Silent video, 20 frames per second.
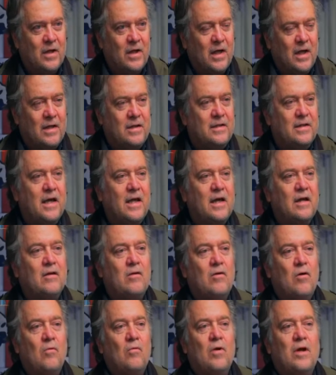And
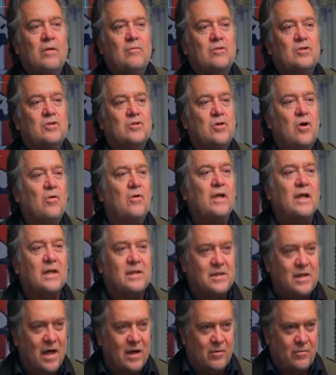then when he was totally
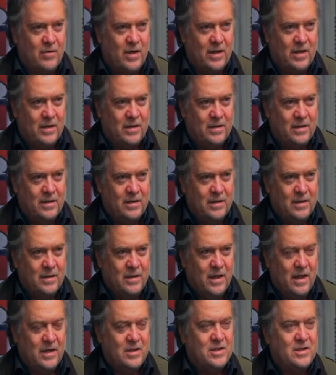exonerated,
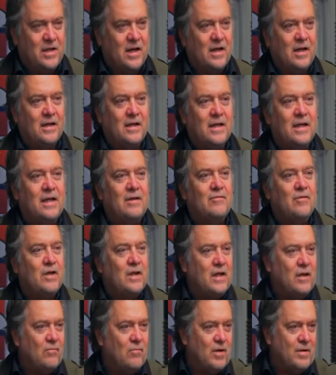instead of leaving,
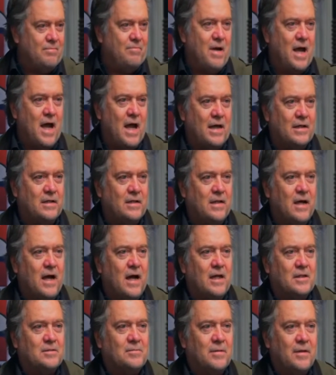he went back to the
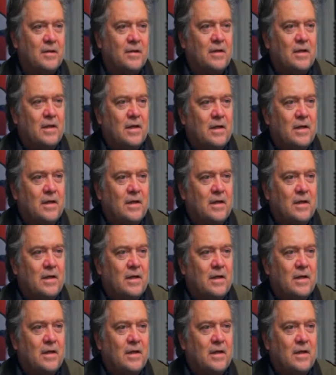hospital